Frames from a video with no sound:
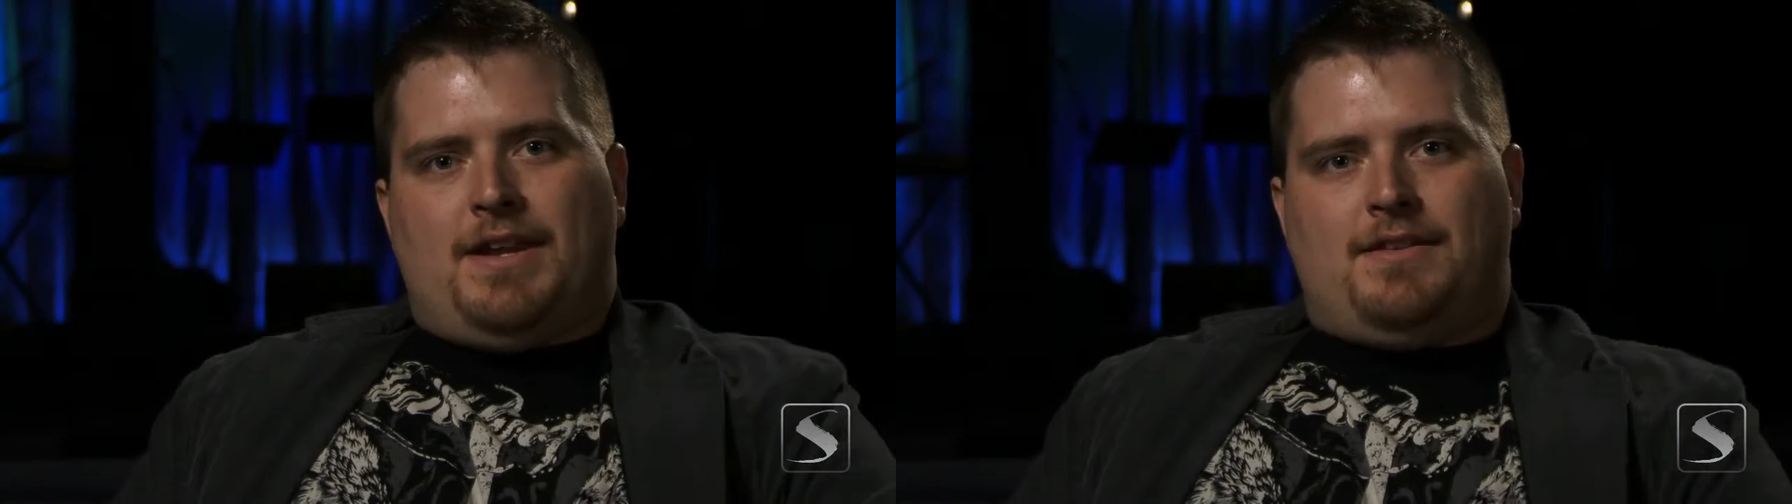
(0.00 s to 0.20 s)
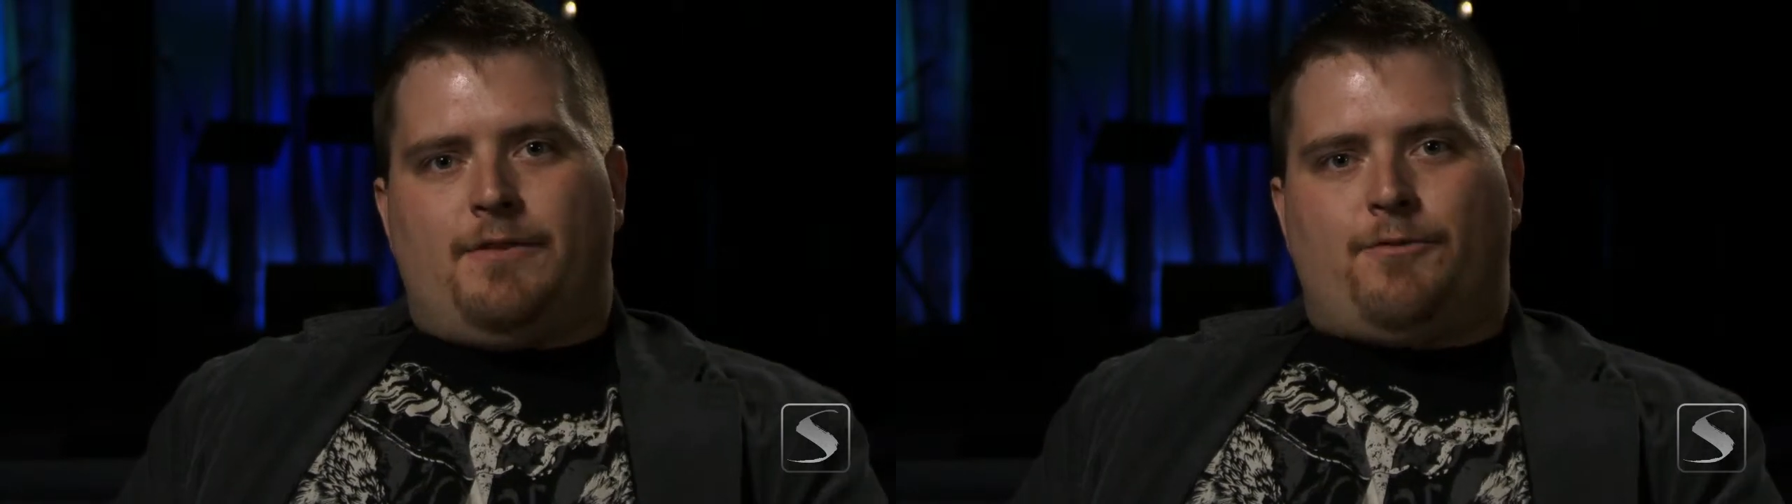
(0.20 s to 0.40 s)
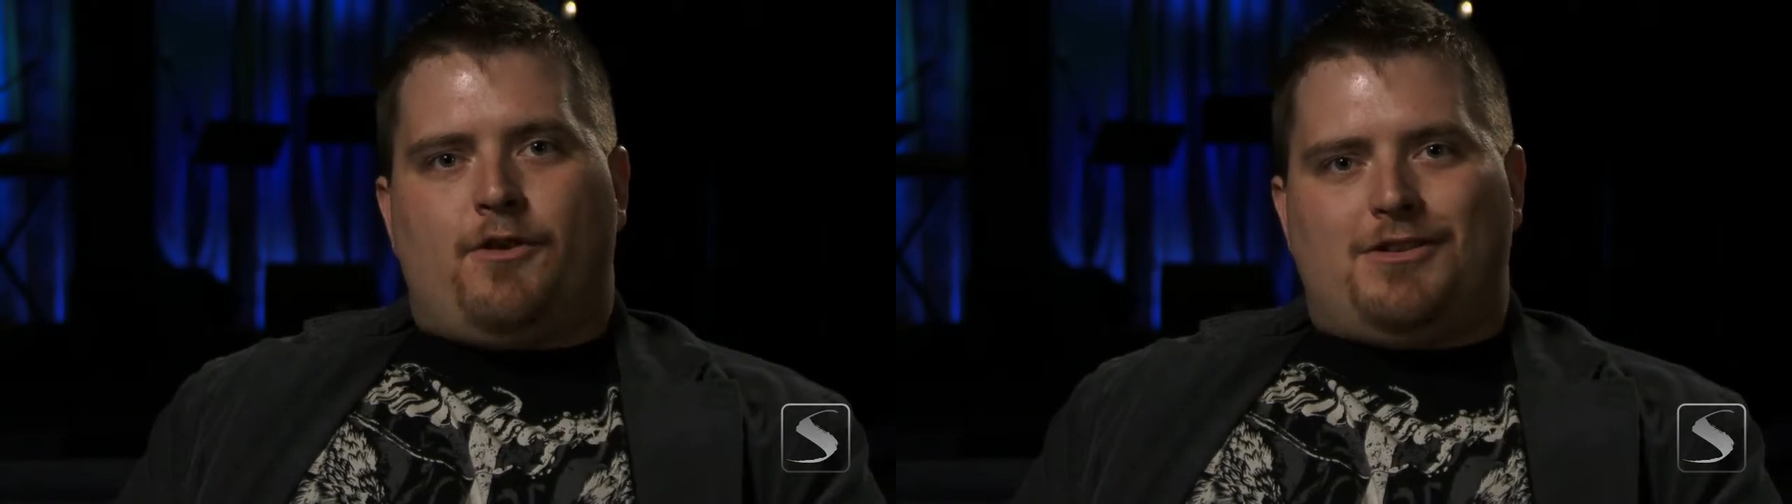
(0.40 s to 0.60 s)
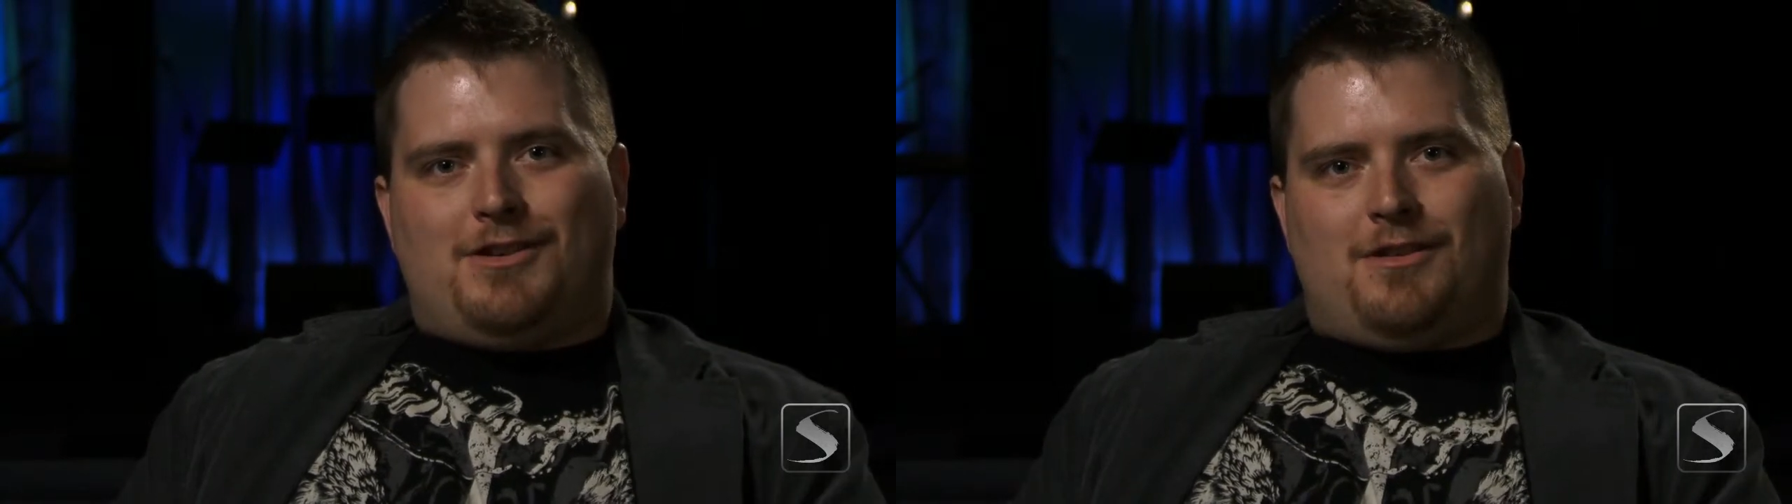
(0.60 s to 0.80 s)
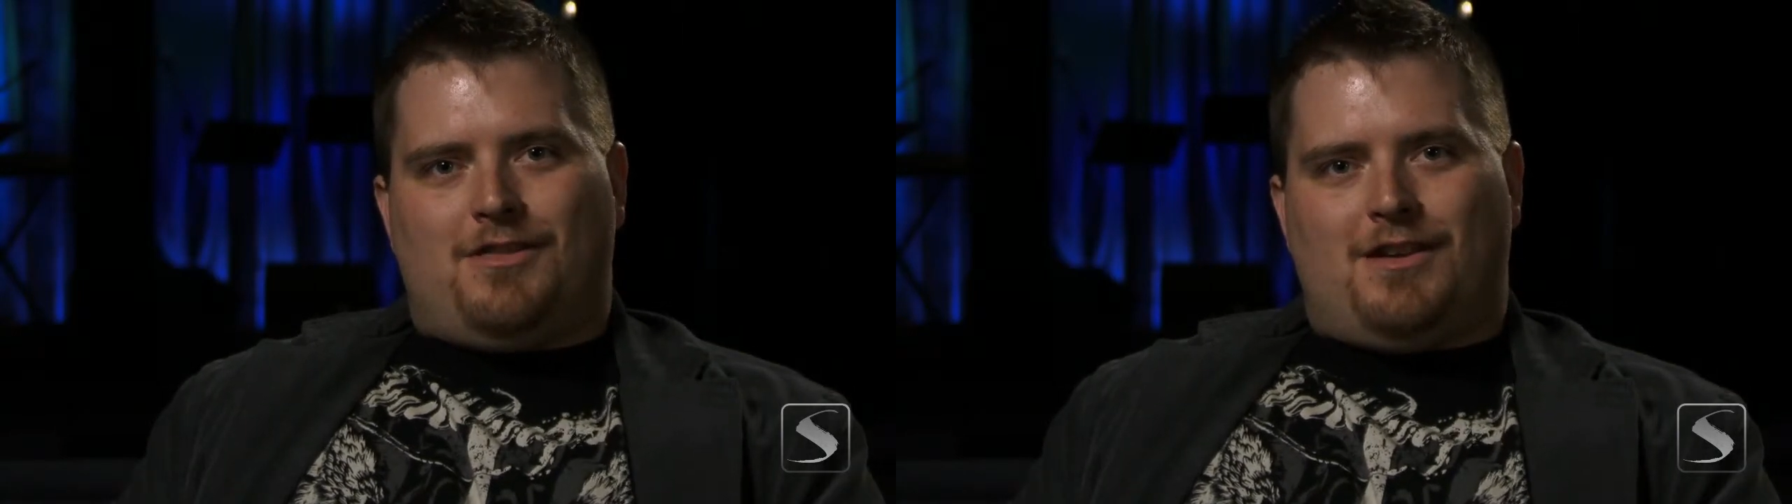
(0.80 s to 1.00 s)
me
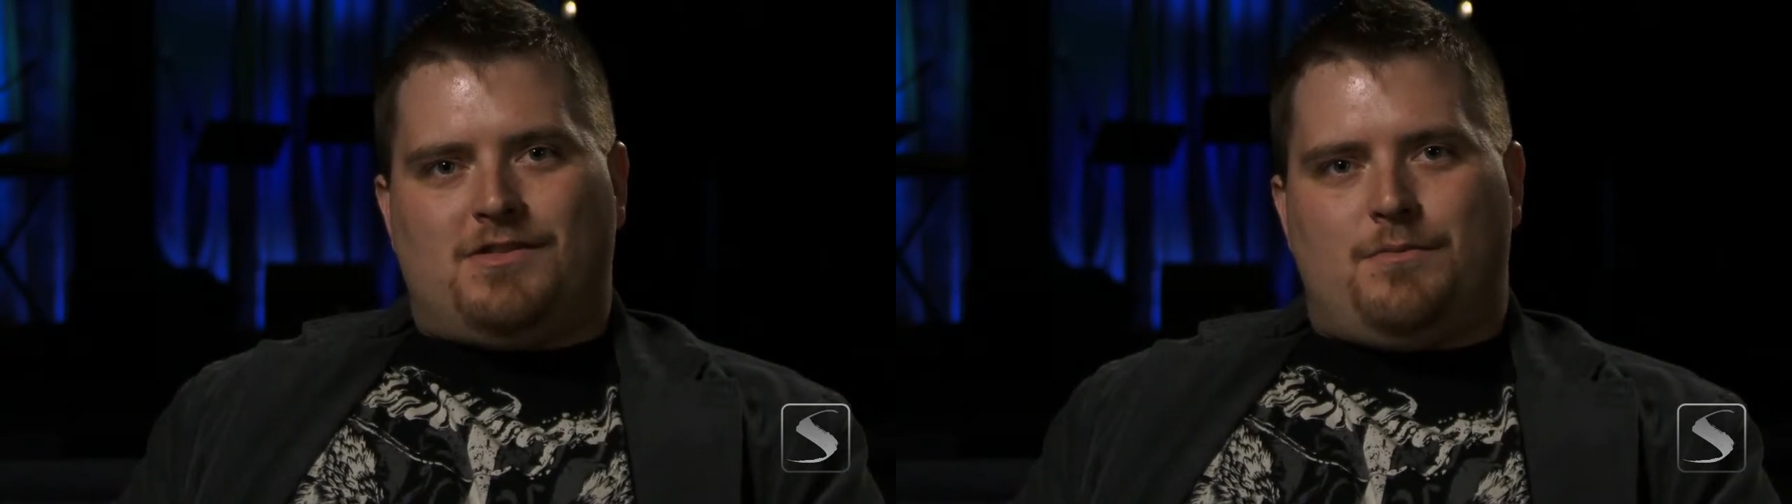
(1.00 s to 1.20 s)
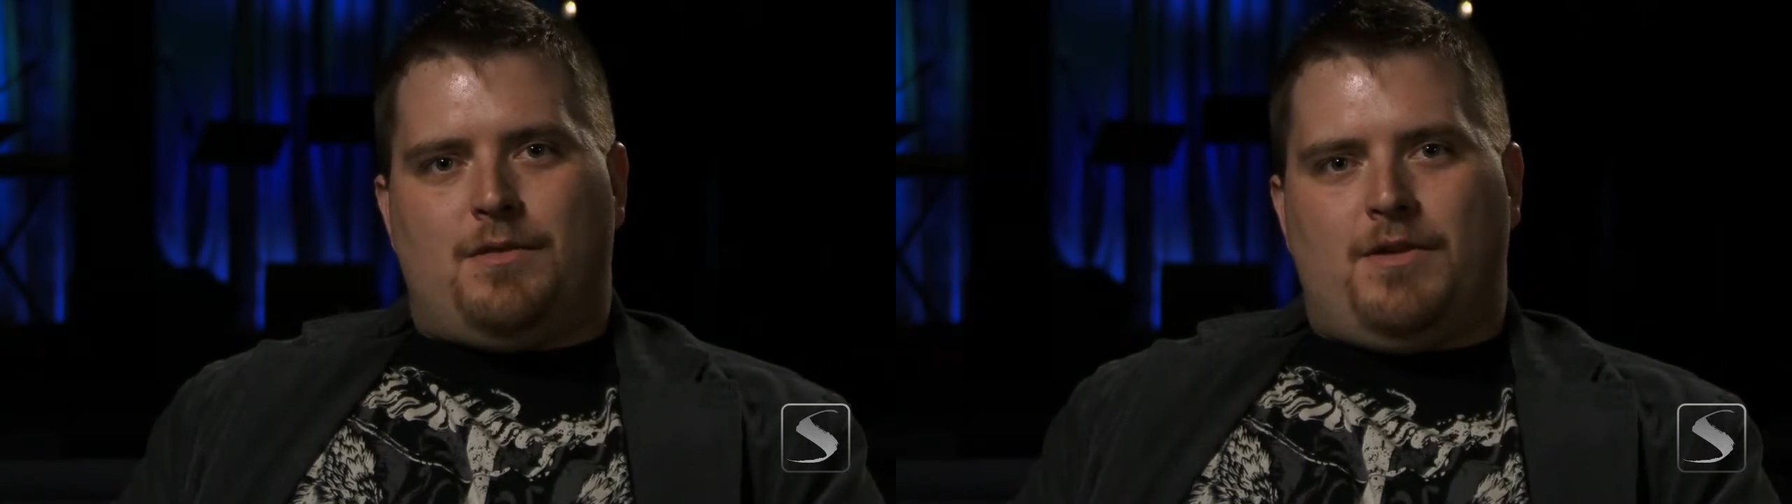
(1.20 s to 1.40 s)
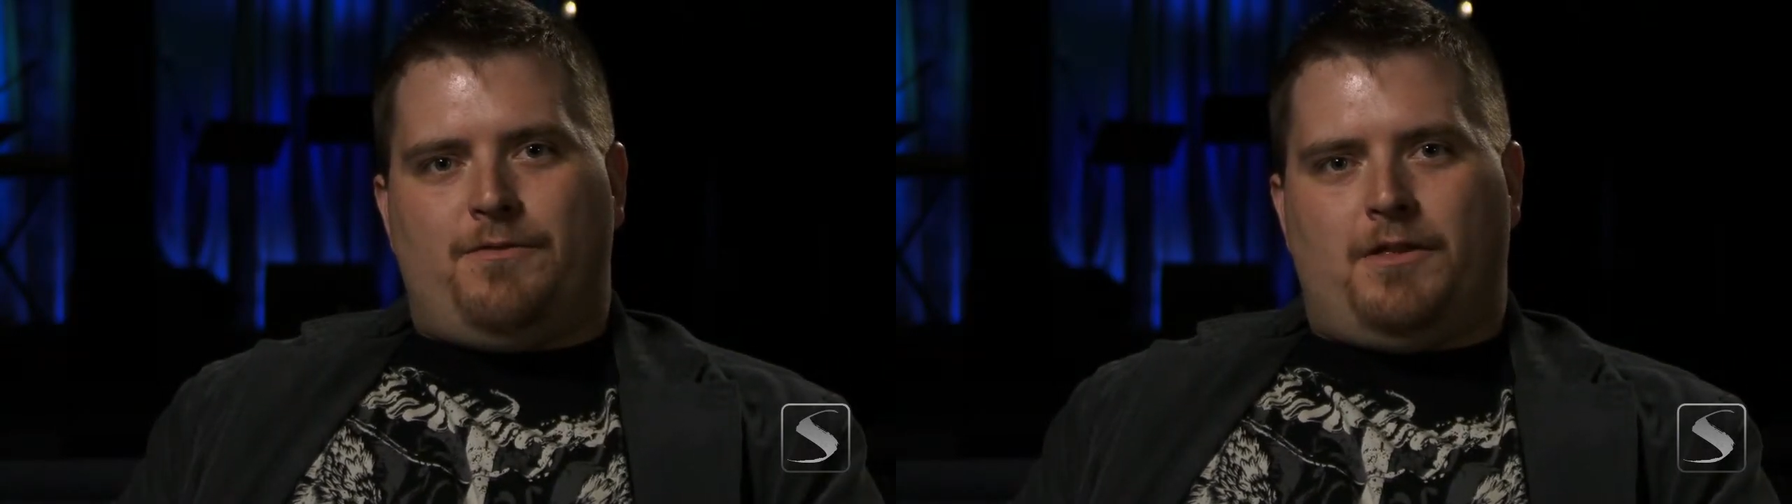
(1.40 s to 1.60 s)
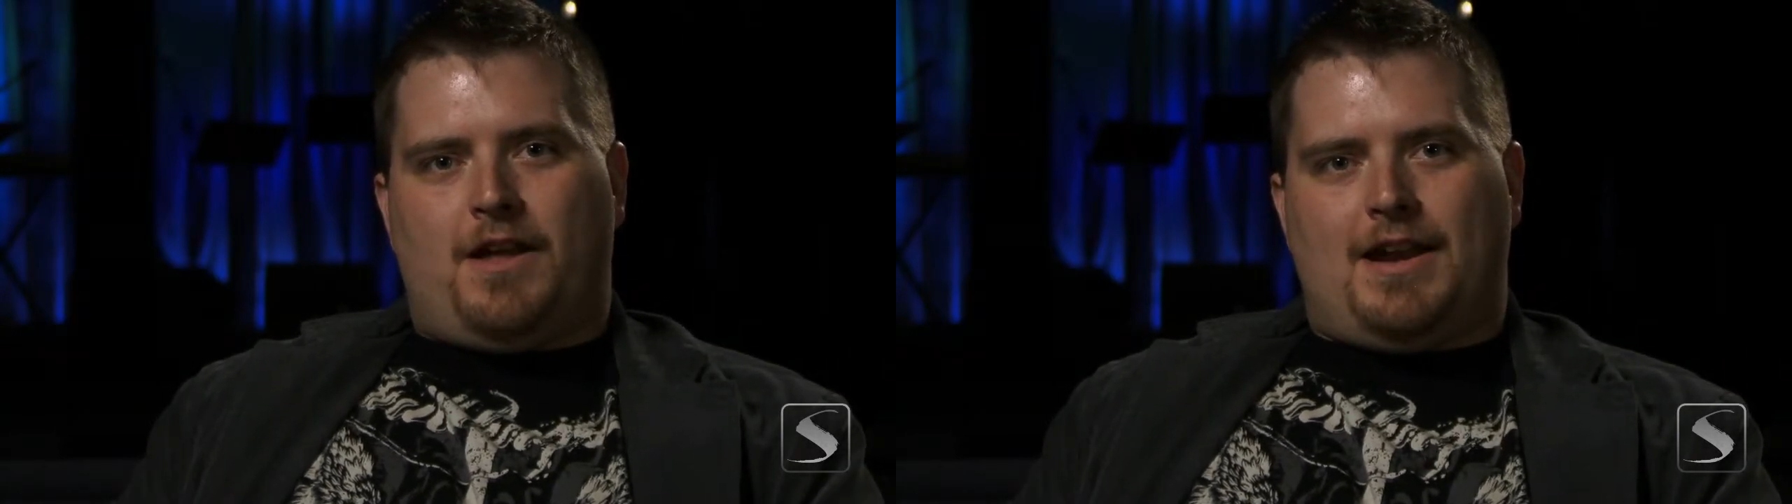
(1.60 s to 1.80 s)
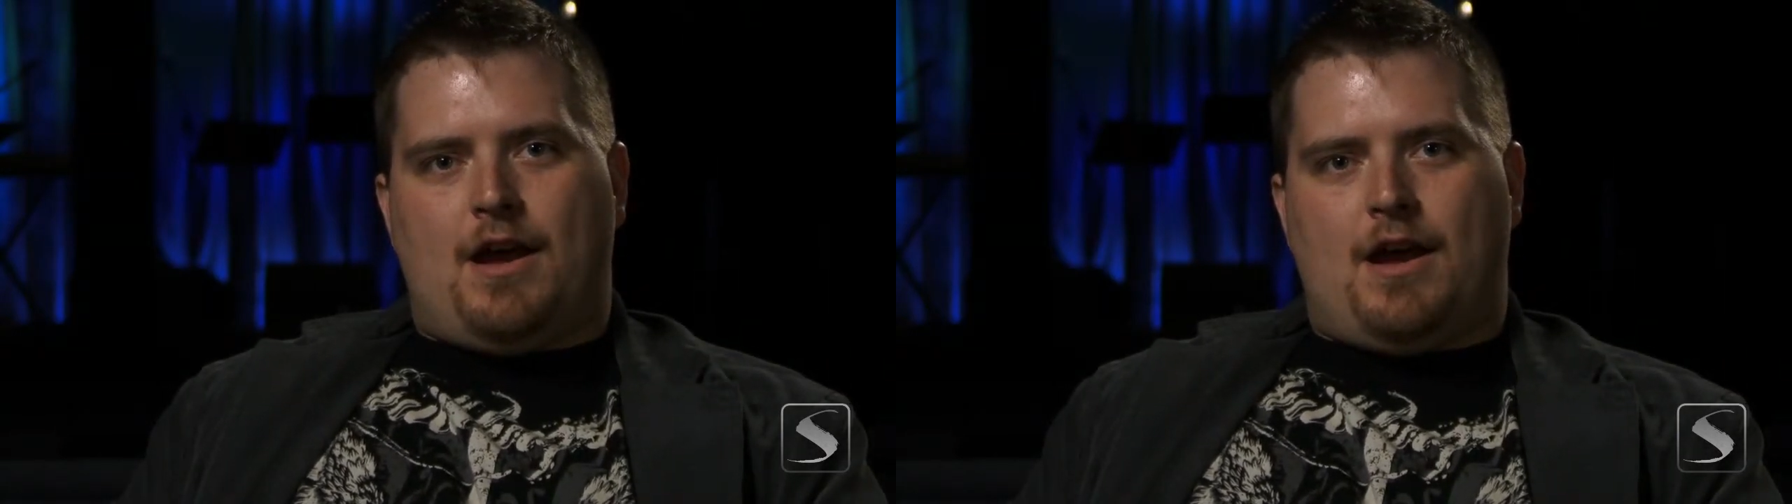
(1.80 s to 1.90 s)
different and the things that made me feel like